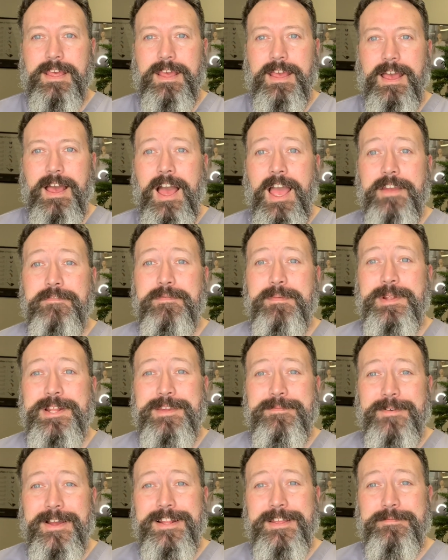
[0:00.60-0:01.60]
Hi
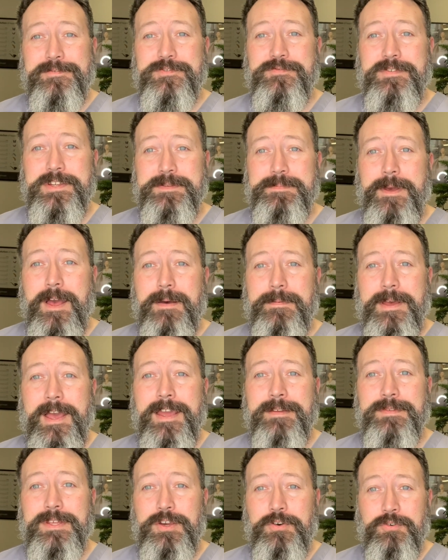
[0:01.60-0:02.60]
everybody, my name is Rhys Barber.
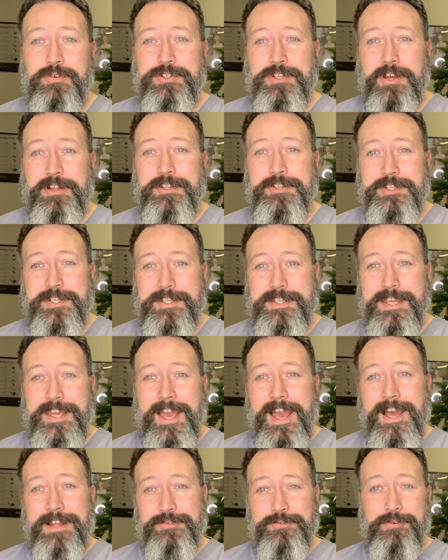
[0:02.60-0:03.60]
I'm the audiologist
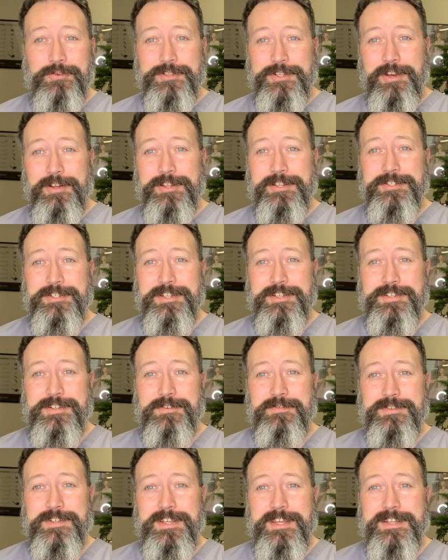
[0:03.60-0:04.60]
here at Audiology
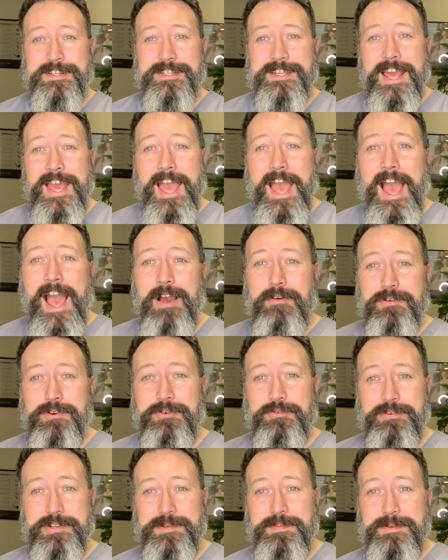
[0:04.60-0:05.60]
Associates. Our
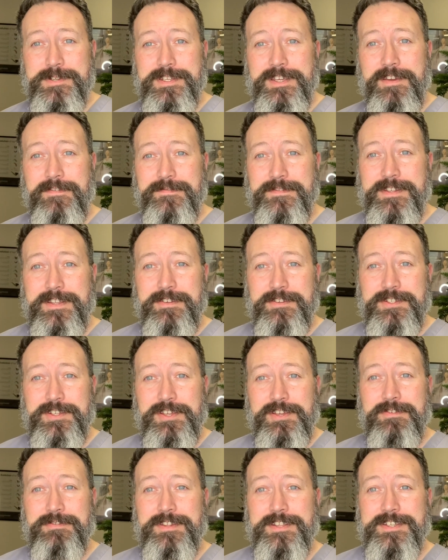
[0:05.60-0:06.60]
Christmas gift
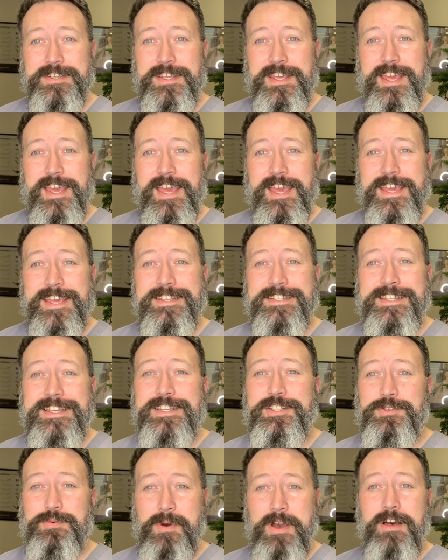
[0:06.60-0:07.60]
to you this year is
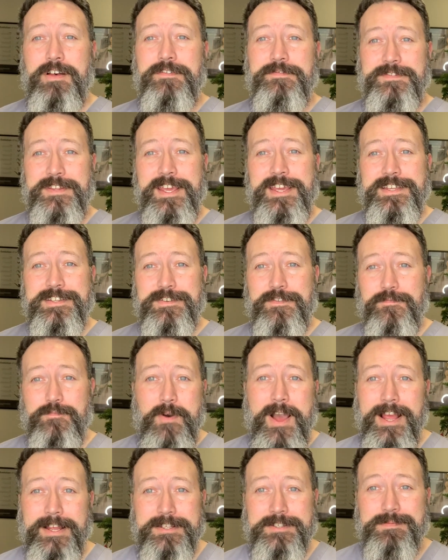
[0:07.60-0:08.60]
the 12 days of
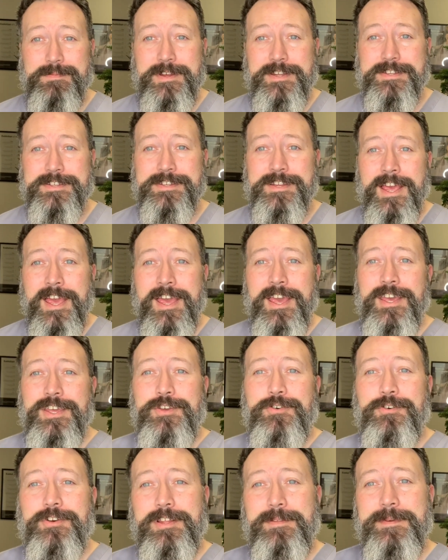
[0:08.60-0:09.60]
Waxmas.
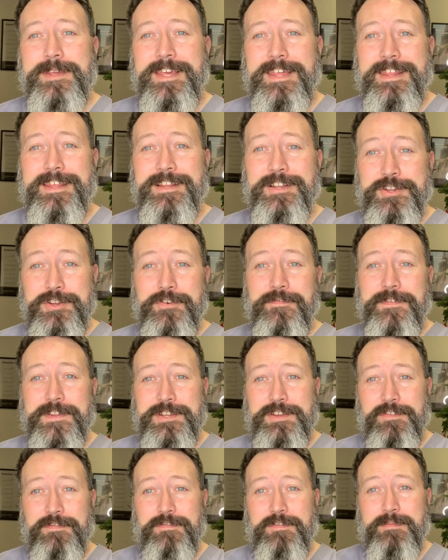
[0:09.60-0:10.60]
You're going to be getting a new
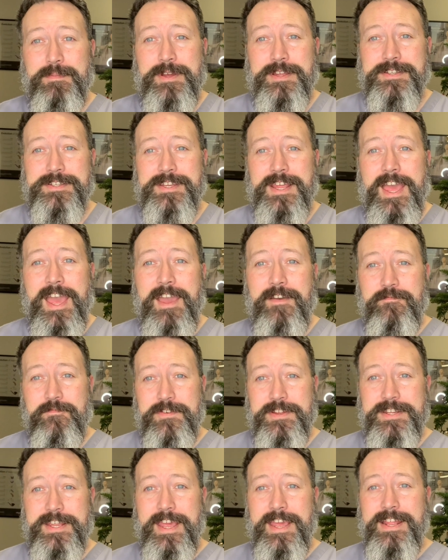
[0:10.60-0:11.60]
video from us
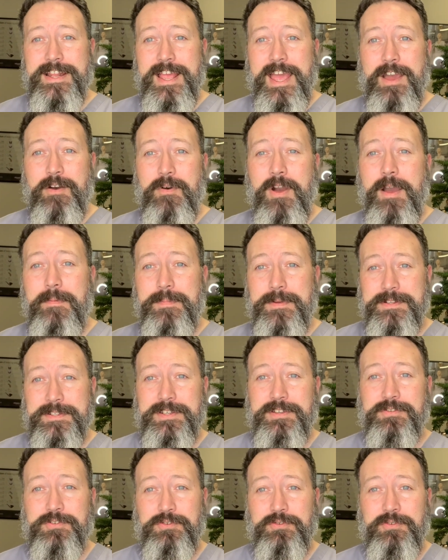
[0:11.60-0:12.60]
every day now up
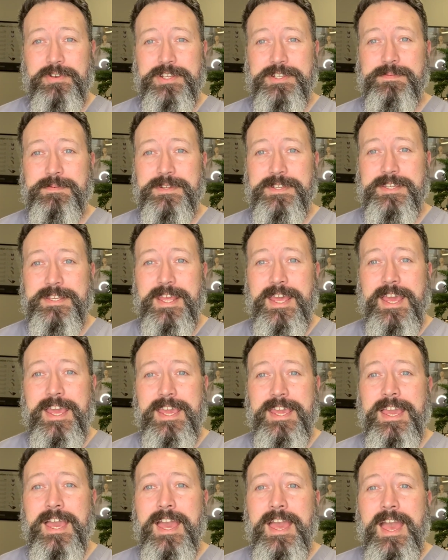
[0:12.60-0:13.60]
until Christmas
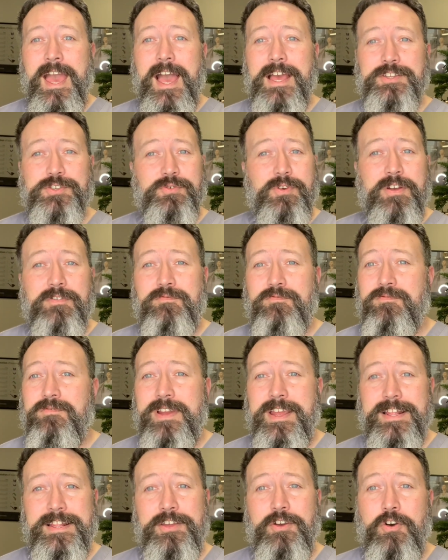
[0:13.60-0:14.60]
Day. So I
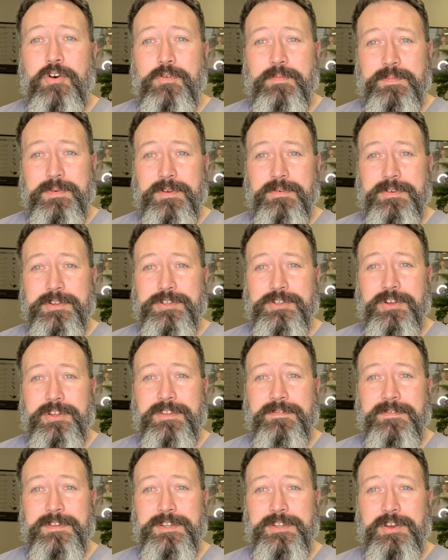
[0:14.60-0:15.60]
really hope you enjoy
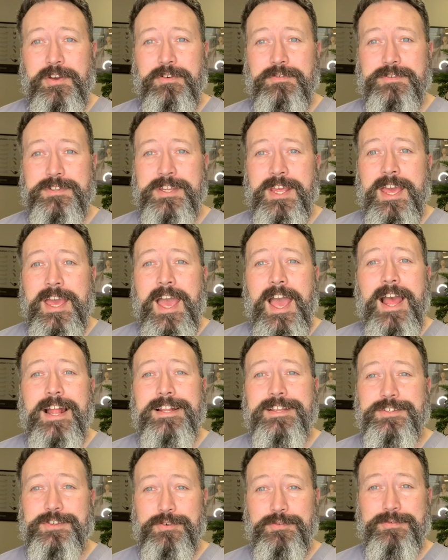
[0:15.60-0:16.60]
the videos.
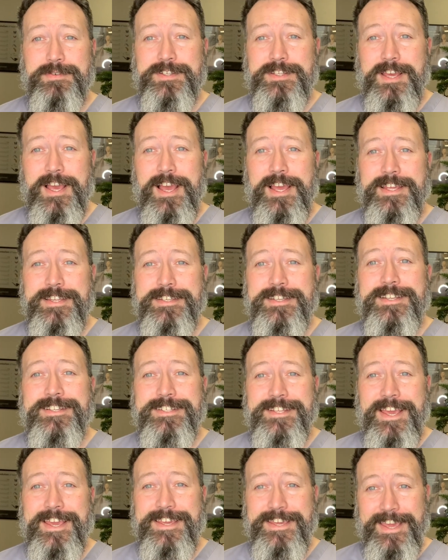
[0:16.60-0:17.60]
And as always, guys,
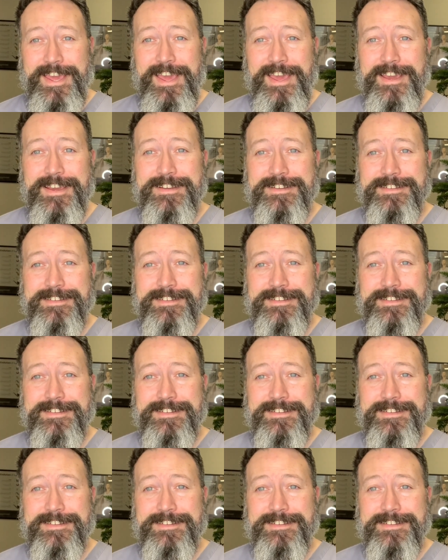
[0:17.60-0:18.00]
take care.